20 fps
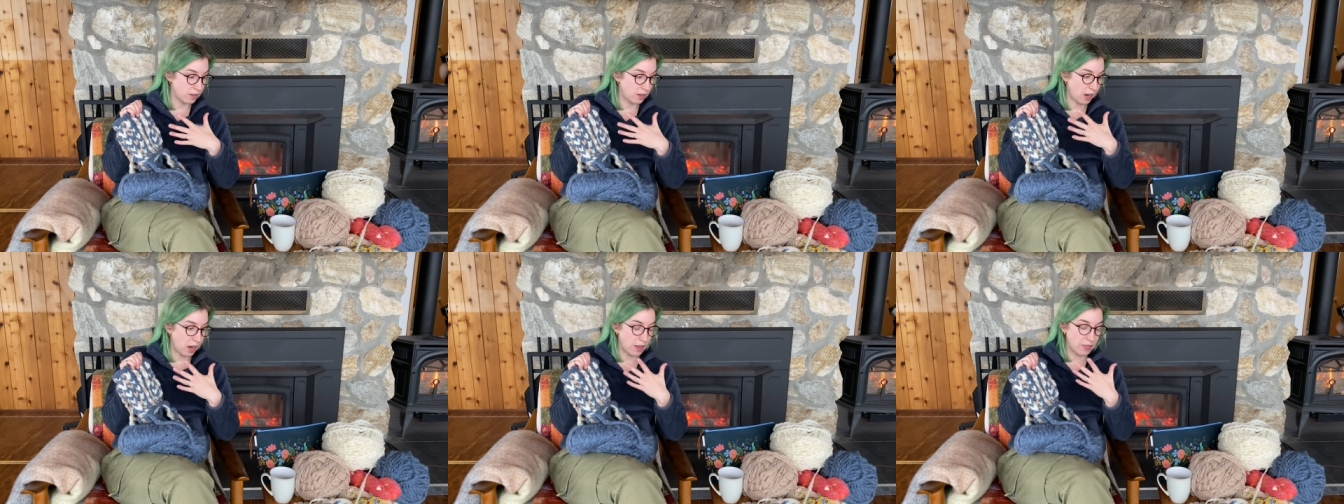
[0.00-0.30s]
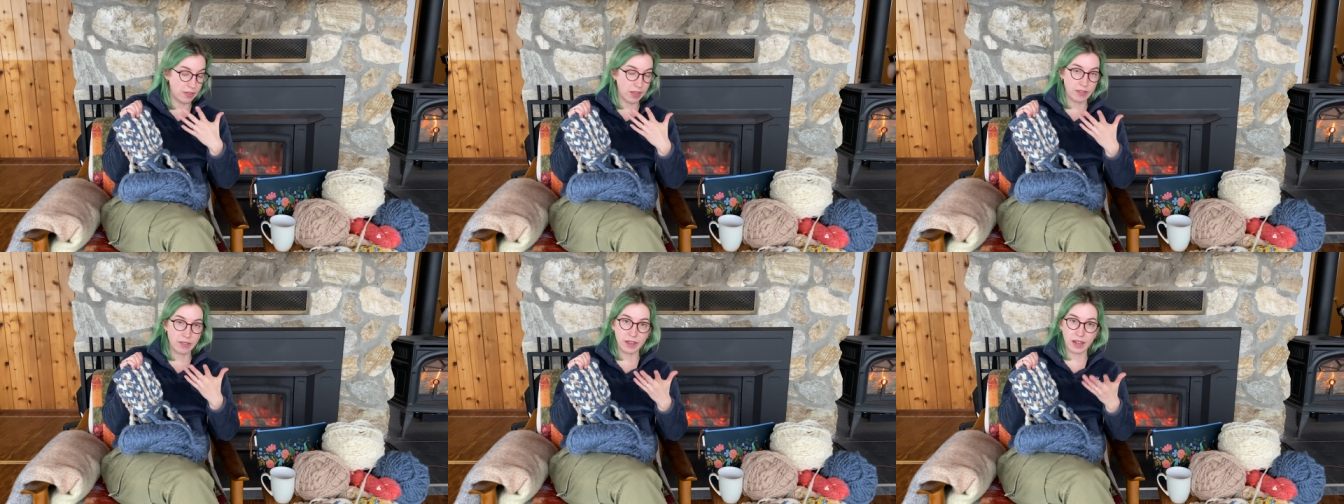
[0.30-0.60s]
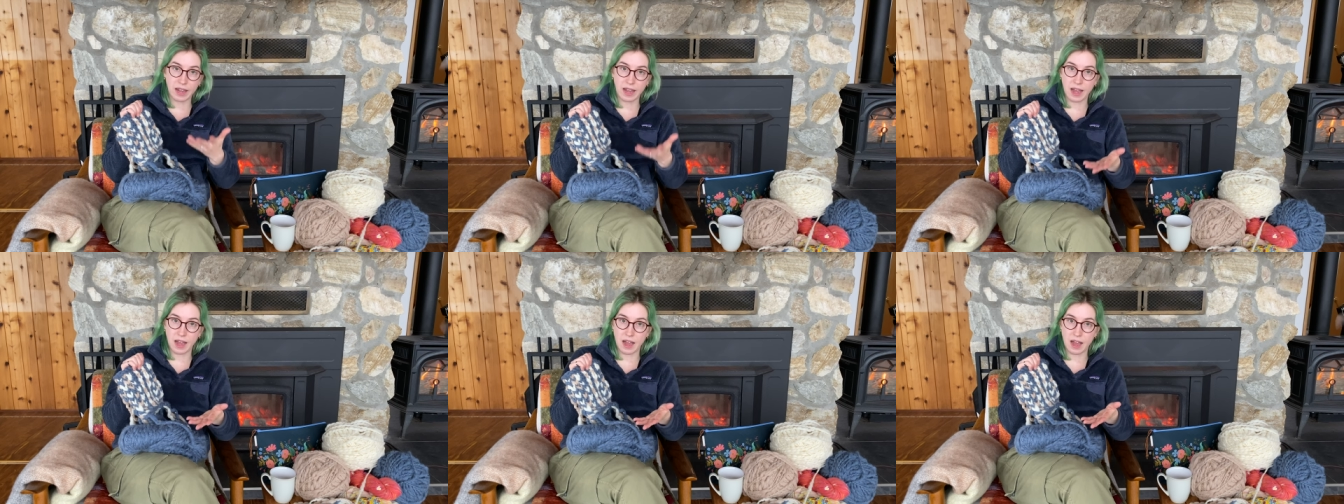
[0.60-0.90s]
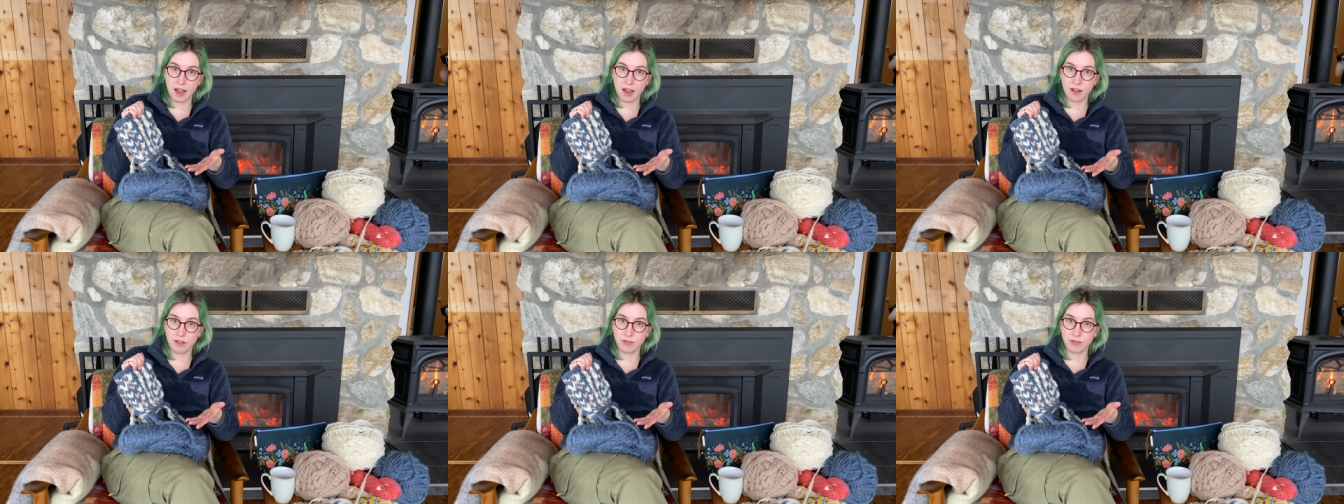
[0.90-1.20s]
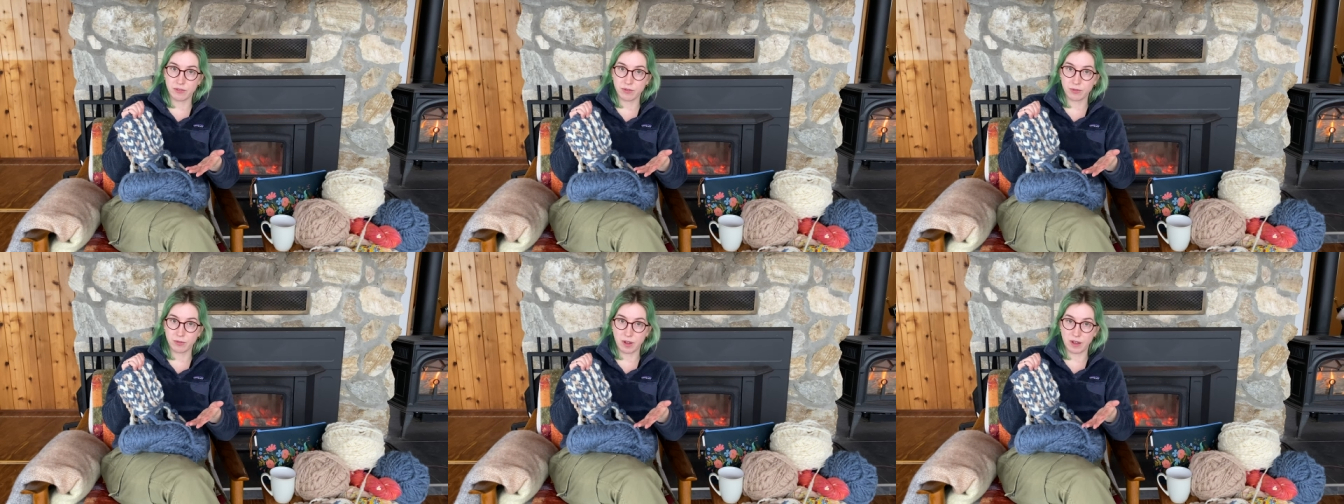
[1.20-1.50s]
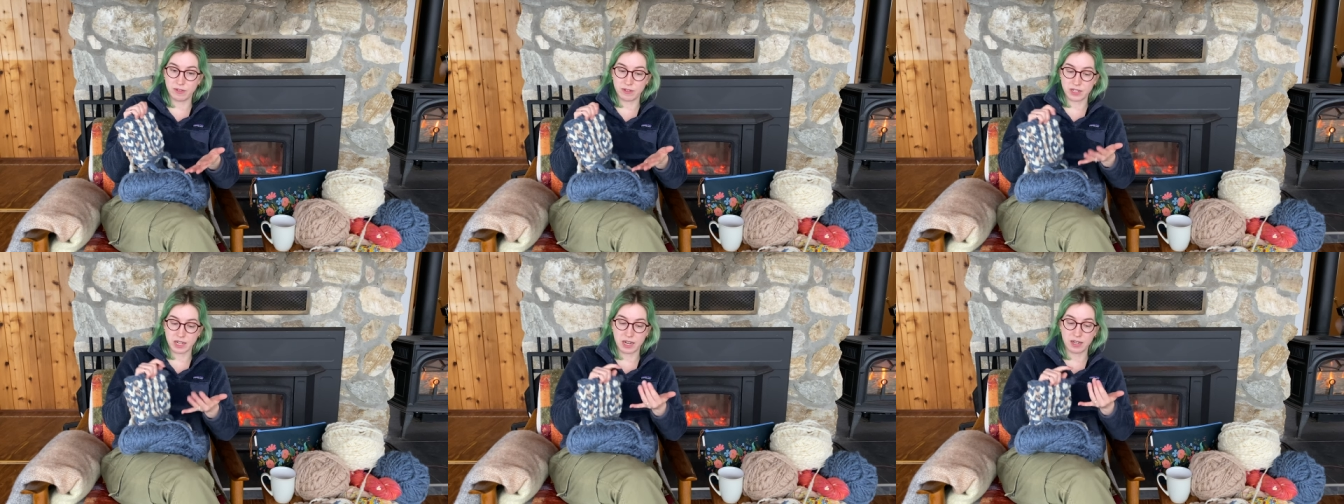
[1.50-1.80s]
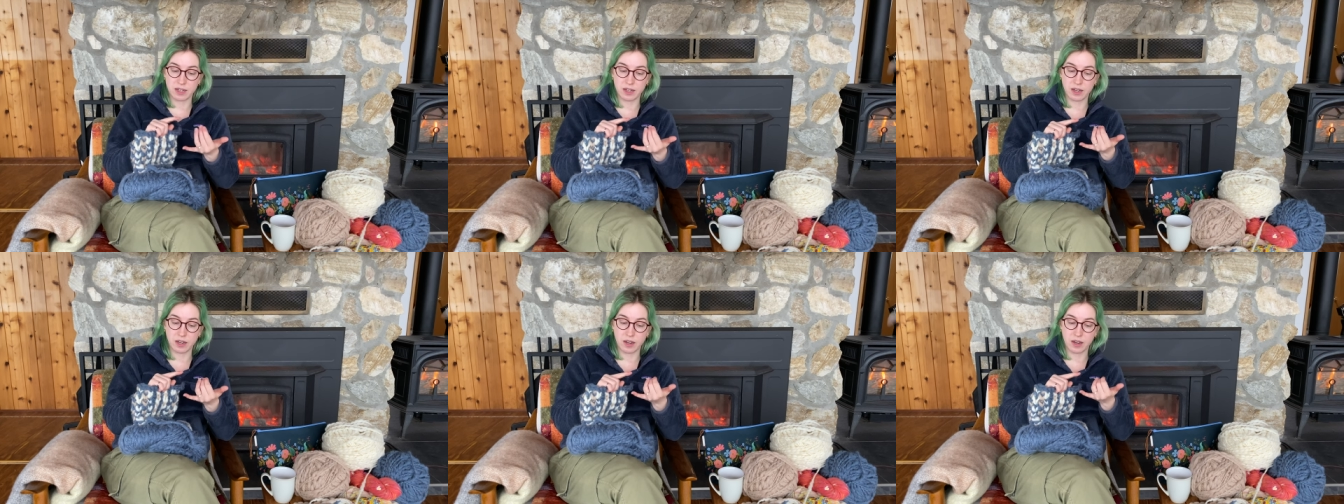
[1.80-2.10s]
And then they have, I've
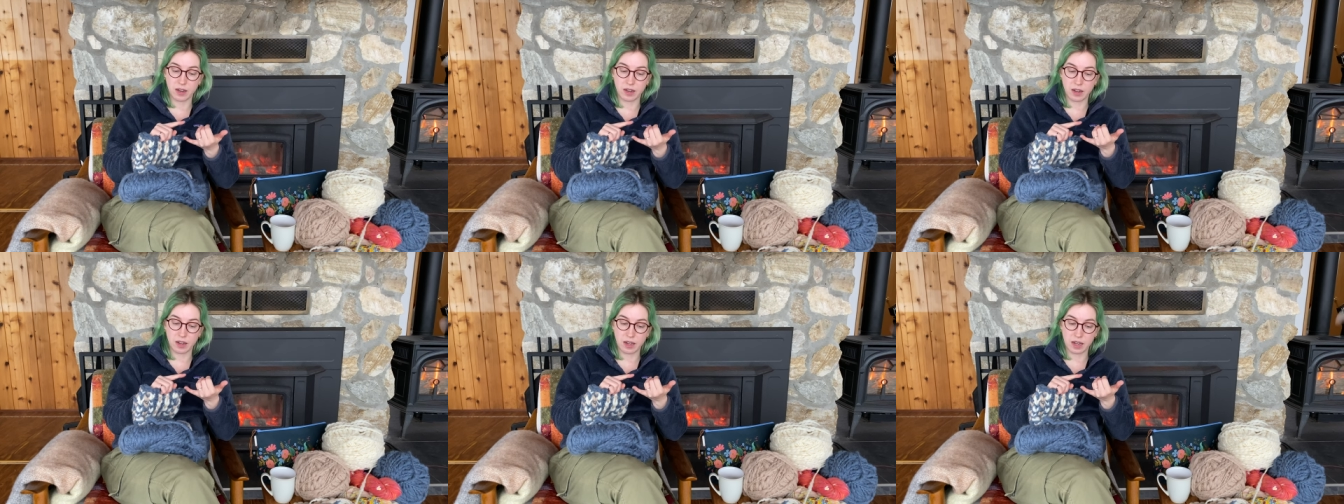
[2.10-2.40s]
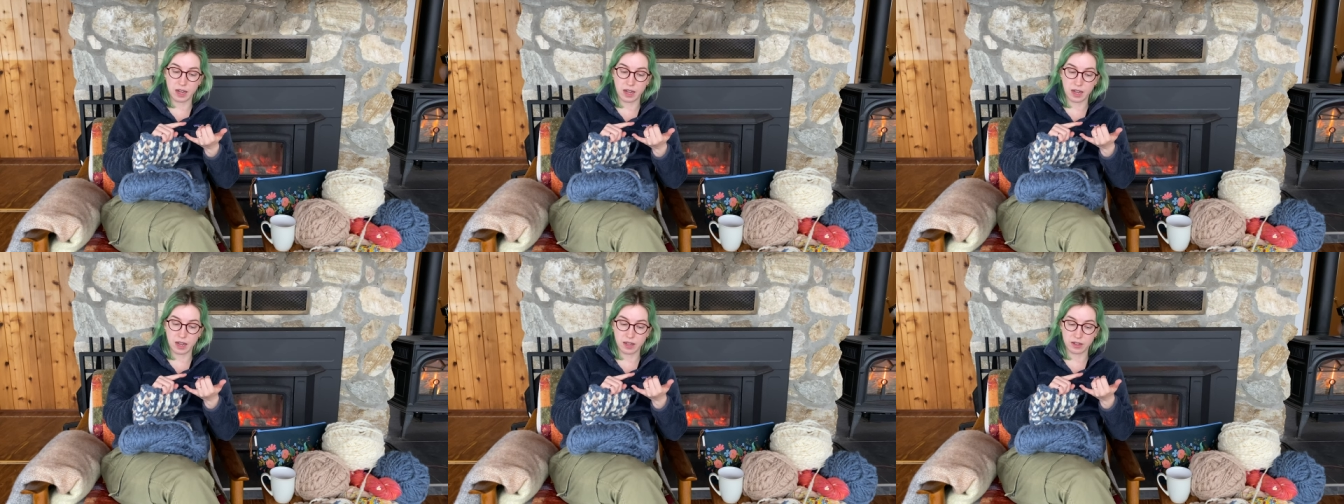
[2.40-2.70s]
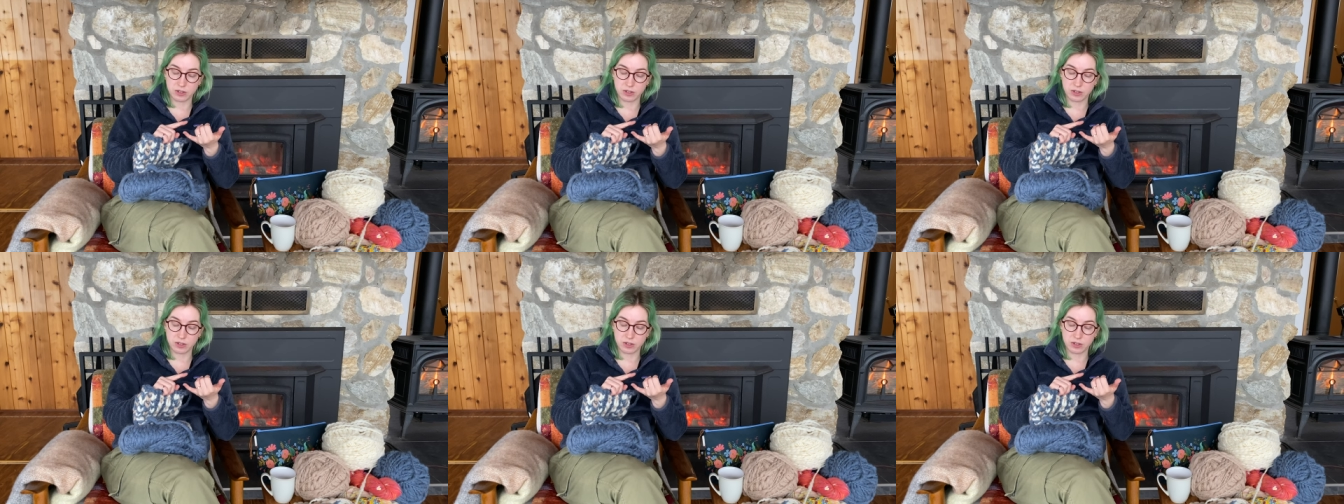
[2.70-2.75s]
attended uh,